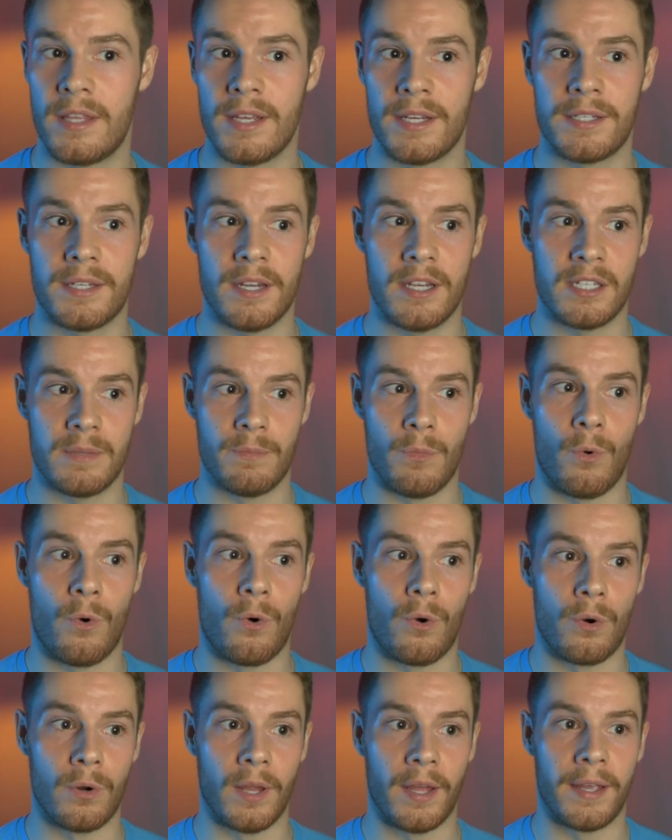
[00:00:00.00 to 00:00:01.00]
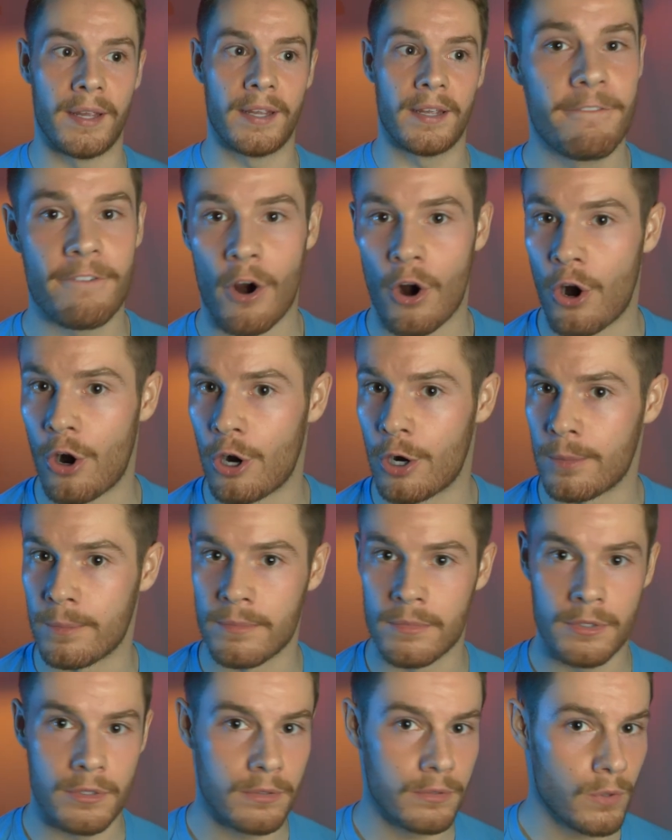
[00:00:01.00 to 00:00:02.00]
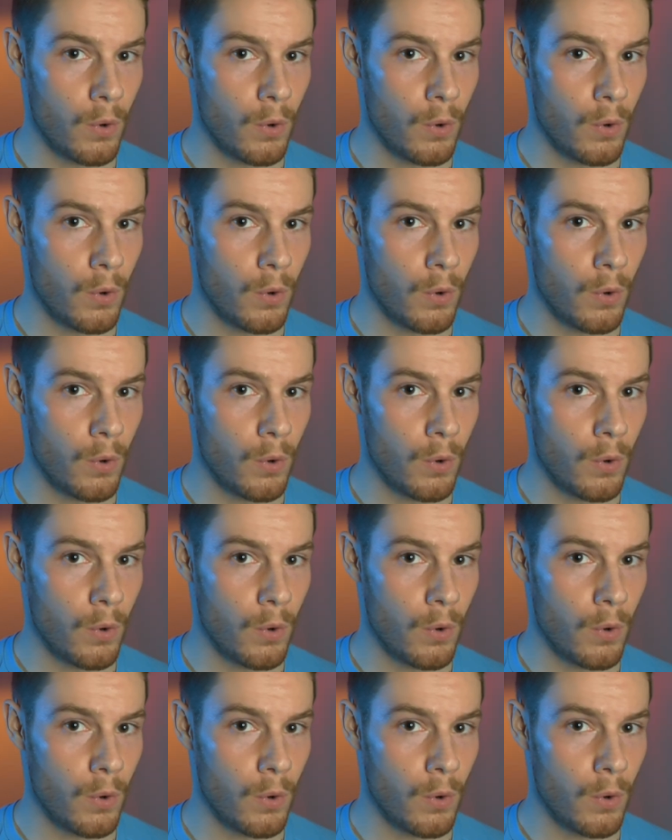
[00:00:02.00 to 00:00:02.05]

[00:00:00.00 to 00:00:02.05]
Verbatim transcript: This is more like farms,